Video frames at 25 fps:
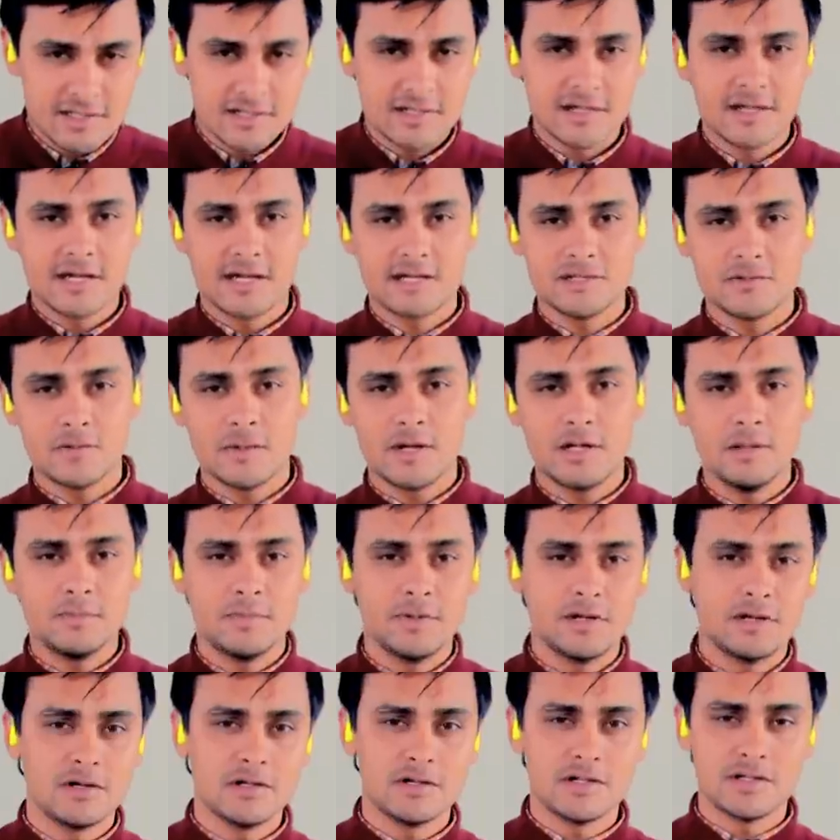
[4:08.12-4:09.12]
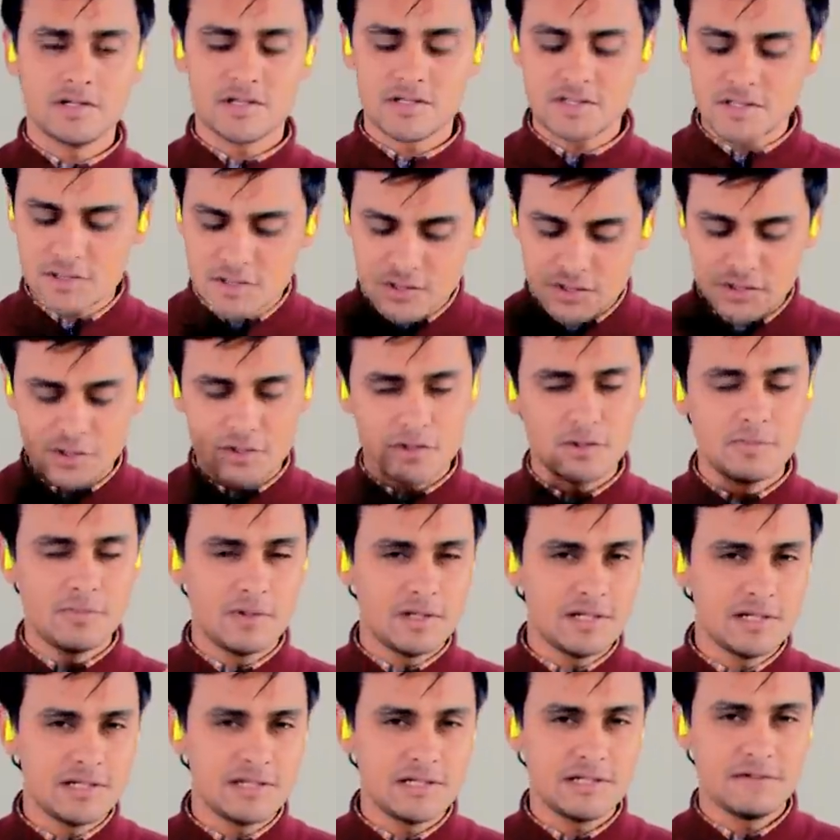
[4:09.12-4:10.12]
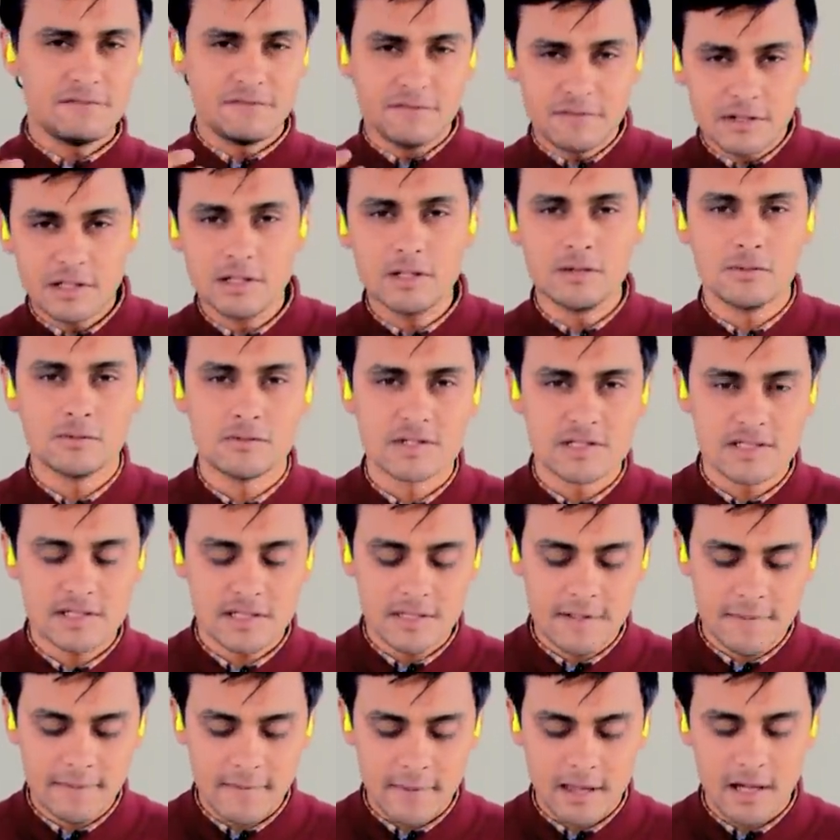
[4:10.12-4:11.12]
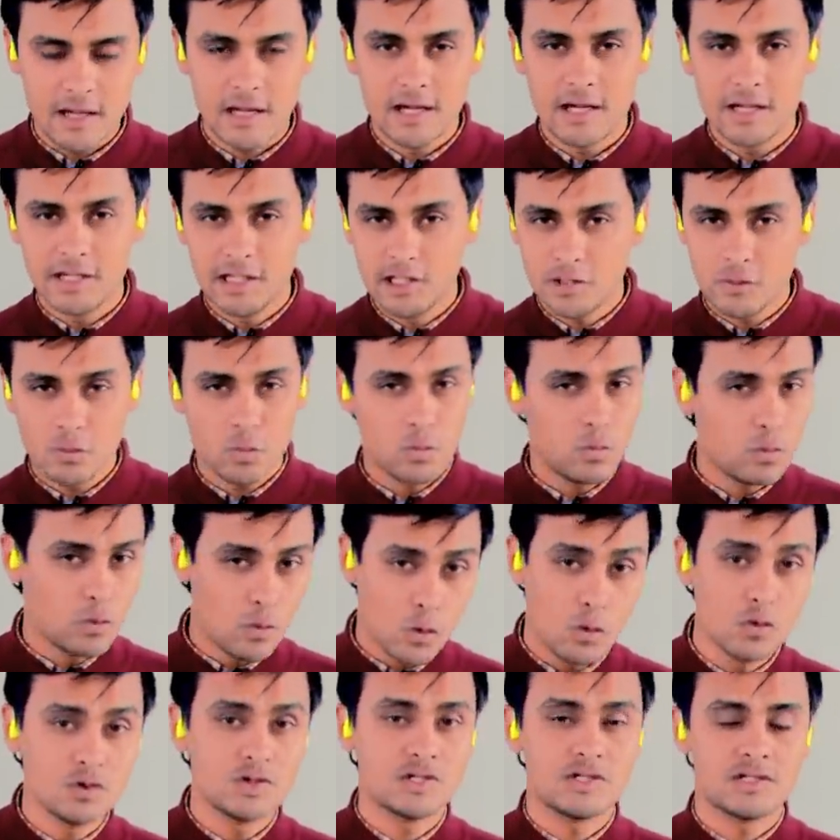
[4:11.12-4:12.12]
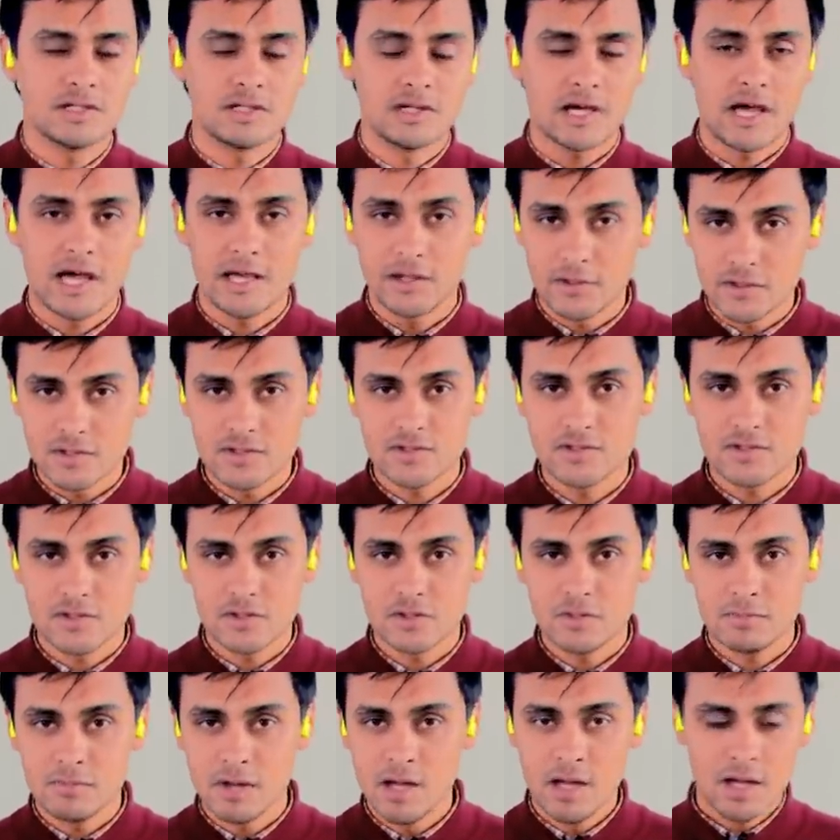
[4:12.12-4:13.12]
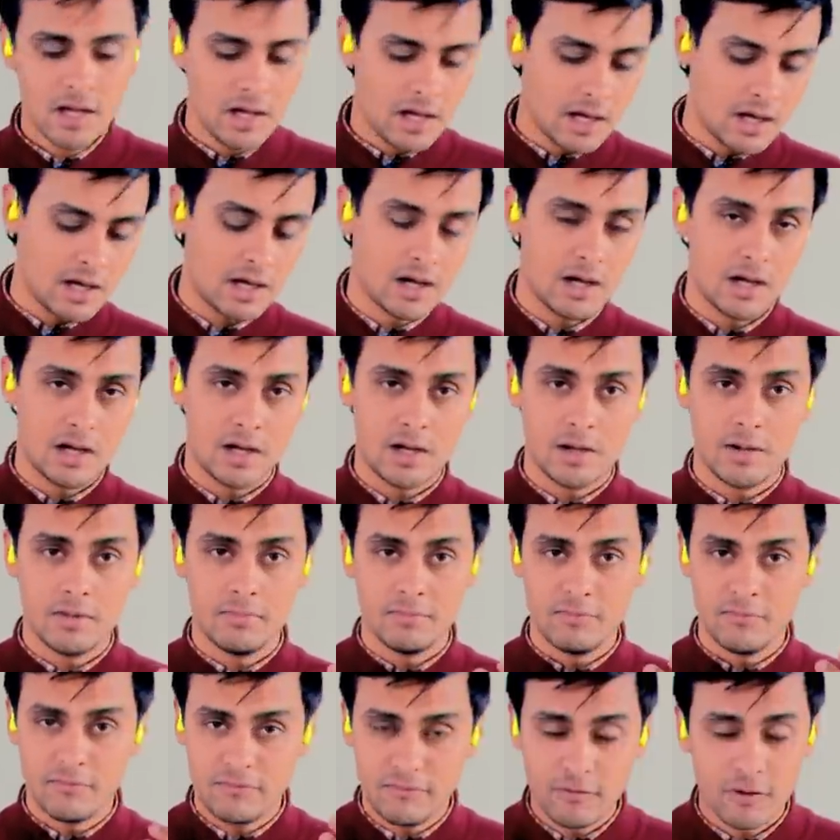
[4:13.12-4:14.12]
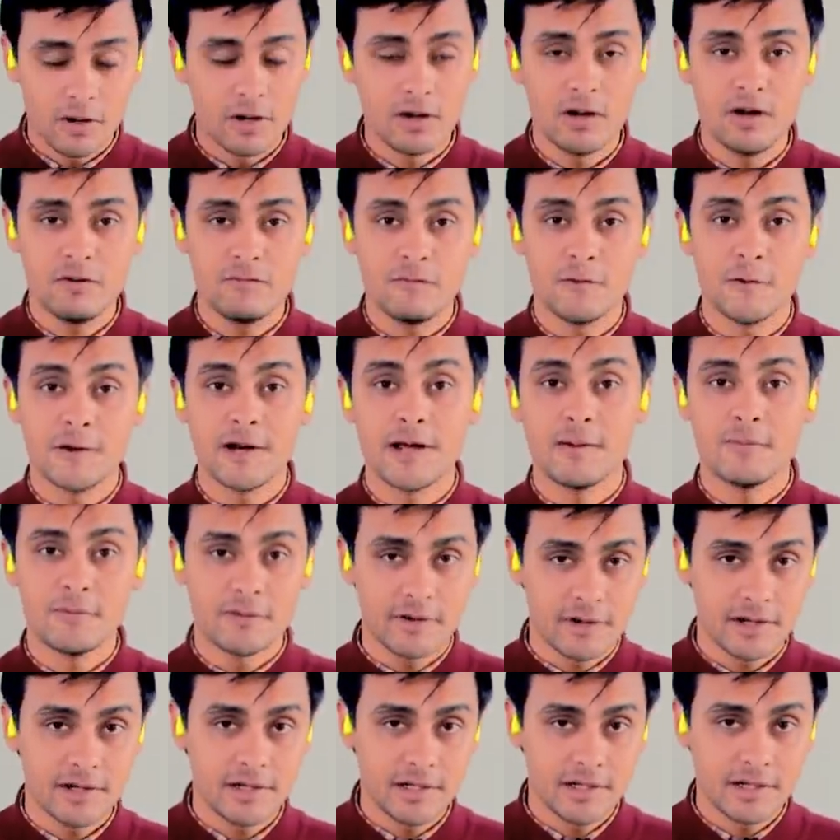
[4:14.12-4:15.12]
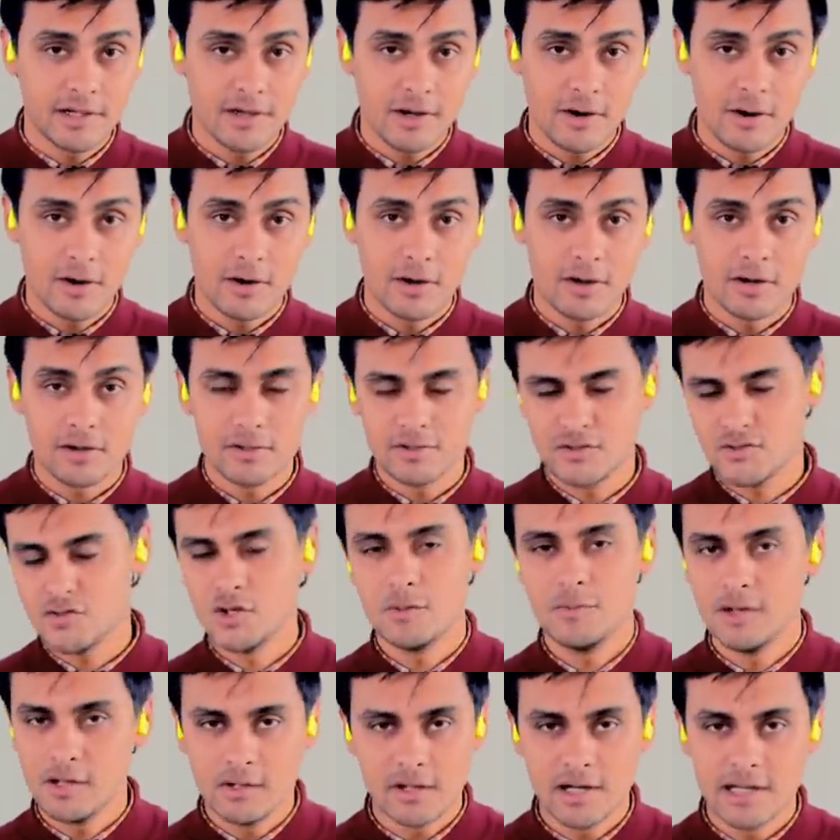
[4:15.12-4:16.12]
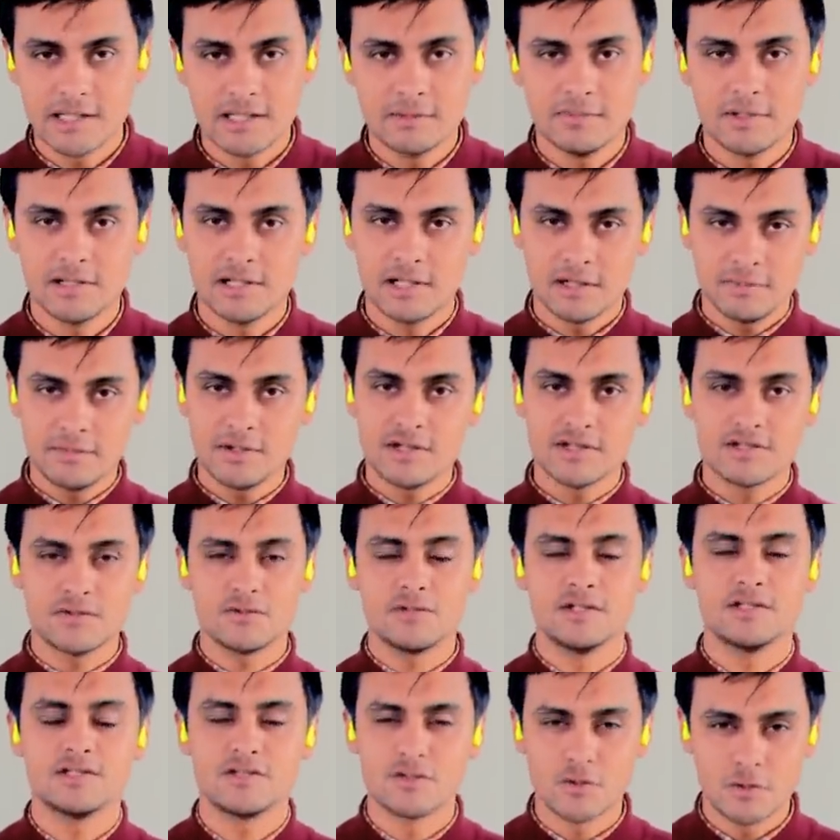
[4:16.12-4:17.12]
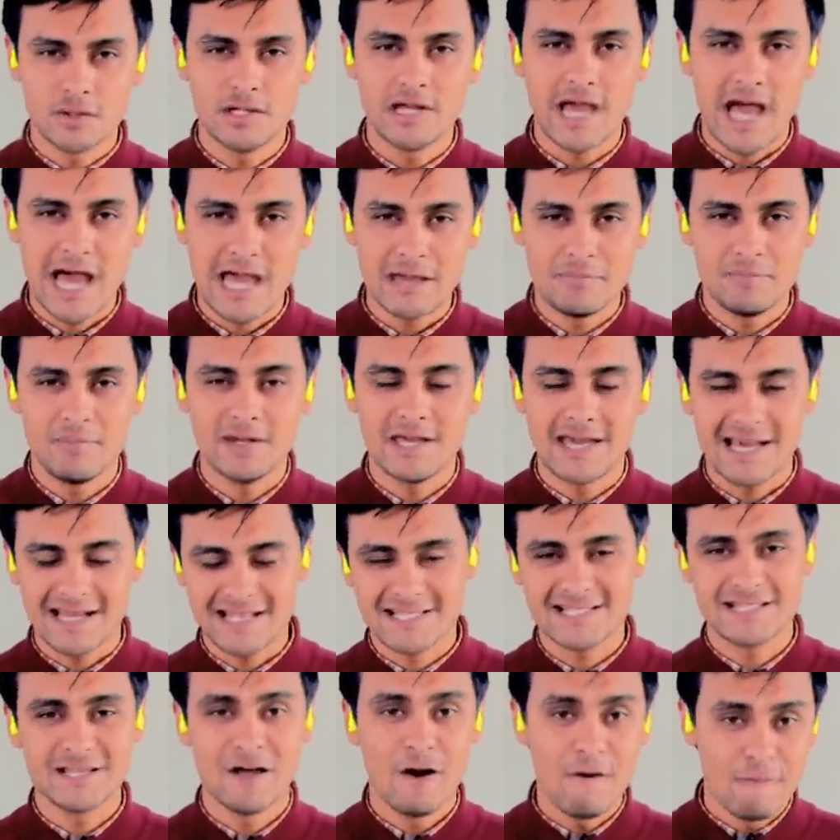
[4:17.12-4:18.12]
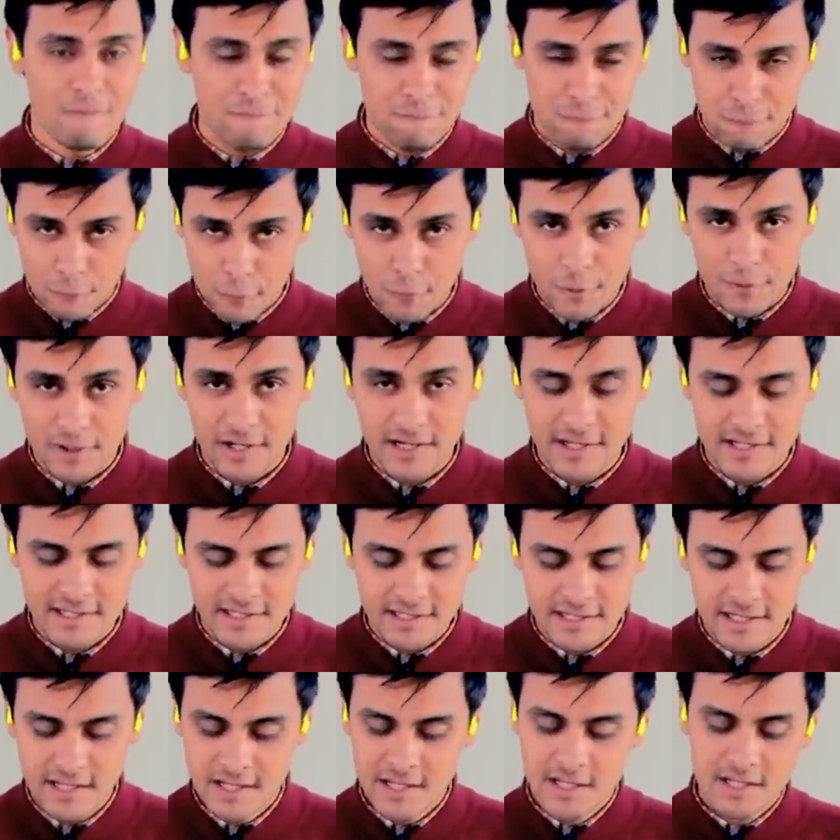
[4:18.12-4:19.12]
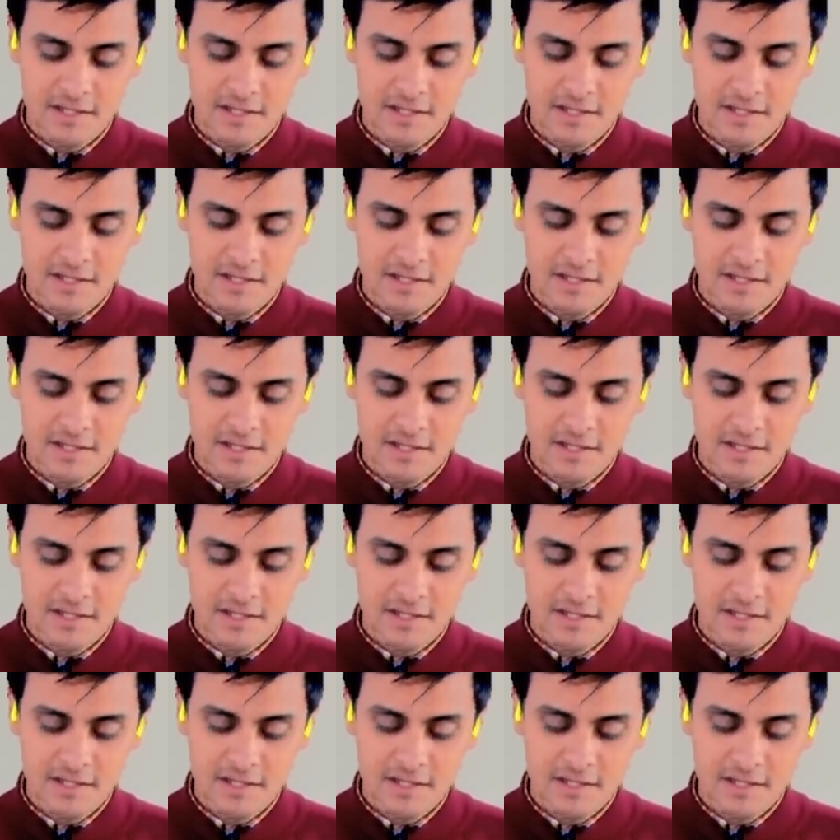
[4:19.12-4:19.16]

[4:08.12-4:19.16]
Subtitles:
is thick as well because durability feel huncha. It won't, I assume, fall off when I'm running or swimming ko lai ta mildaina because it's only IPX4 rated,